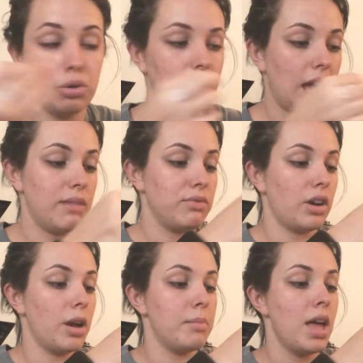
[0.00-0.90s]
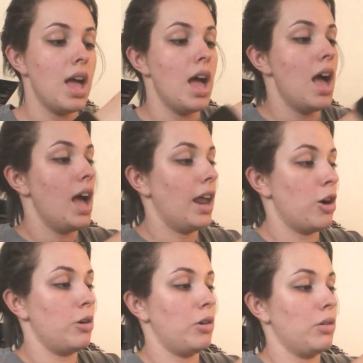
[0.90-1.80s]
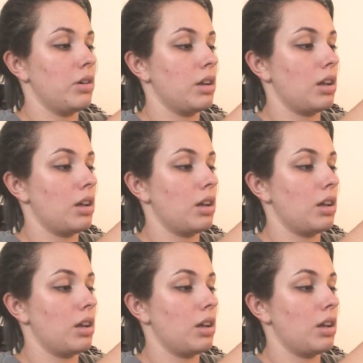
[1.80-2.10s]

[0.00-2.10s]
who it came from. And I'll